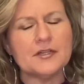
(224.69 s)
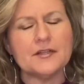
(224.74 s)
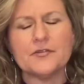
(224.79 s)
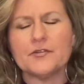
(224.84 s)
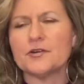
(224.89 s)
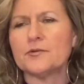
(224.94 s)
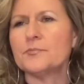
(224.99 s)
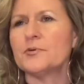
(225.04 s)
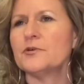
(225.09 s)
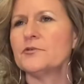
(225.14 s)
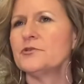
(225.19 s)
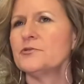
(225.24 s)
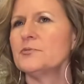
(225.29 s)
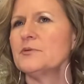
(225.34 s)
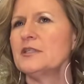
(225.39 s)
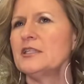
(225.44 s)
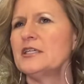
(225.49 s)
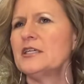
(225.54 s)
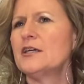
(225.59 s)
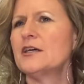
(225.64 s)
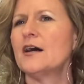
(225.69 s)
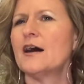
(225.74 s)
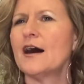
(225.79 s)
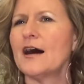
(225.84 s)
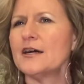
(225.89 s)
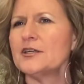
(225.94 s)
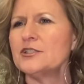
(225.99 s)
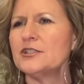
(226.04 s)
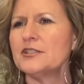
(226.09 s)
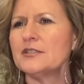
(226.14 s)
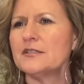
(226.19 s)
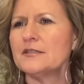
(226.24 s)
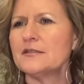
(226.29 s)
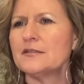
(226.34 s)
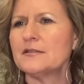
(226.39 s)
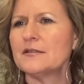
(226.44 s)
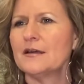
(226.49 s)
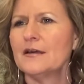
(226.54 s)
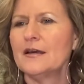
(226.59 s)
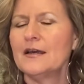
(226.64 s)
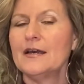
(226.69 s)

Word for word: And they're both really cautious.